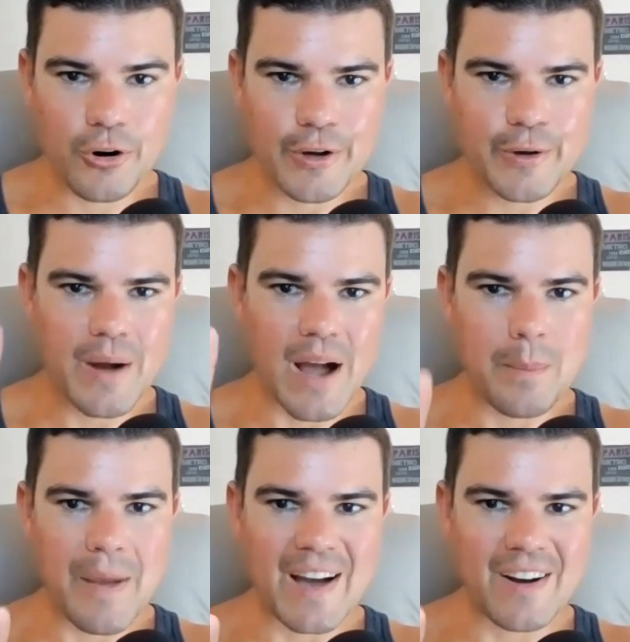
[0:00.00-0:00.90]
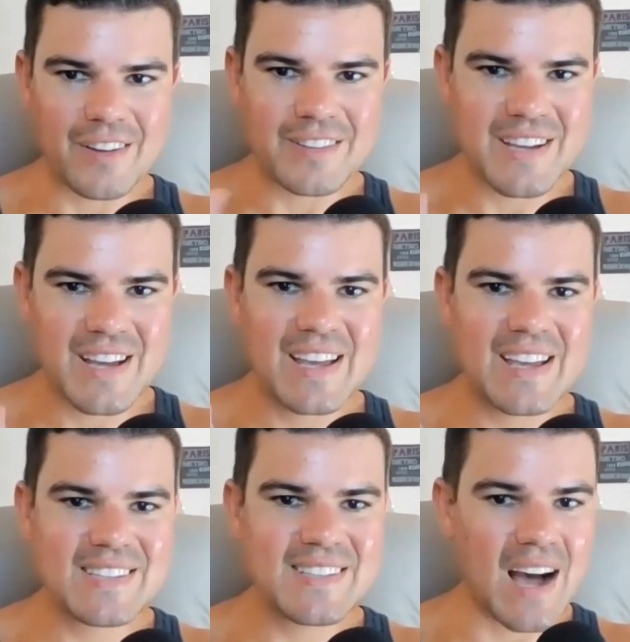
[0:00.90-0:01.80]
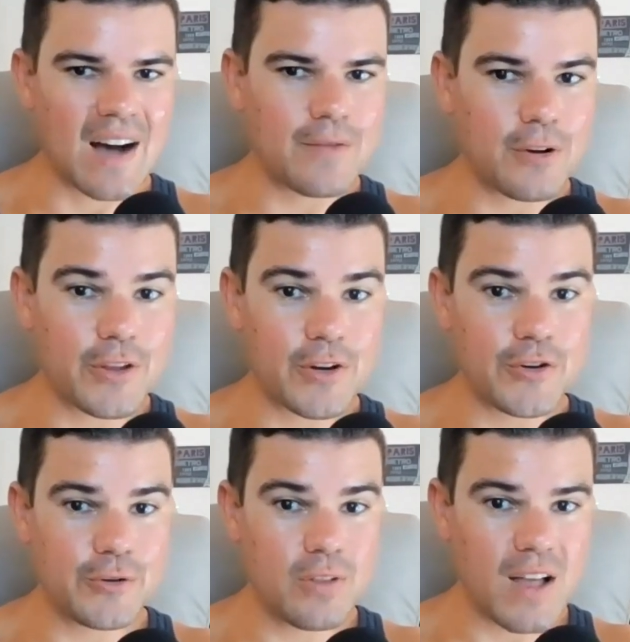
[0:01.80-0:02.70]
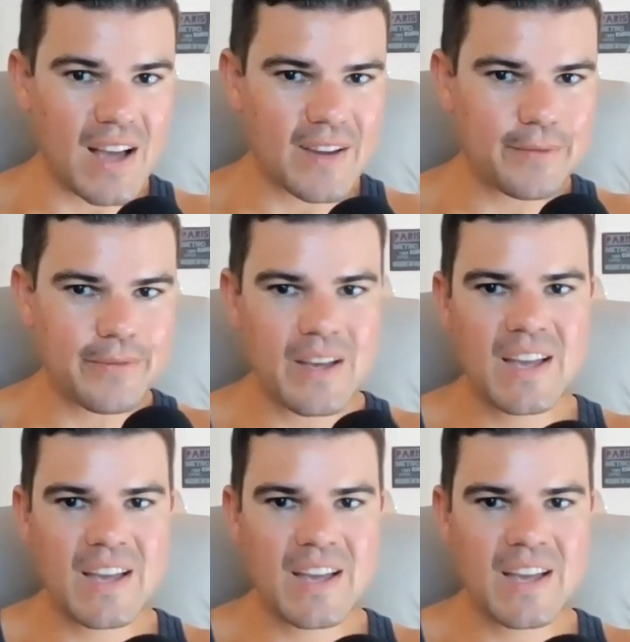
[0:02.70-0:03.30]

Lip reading: Crewe about his novel, The New Life.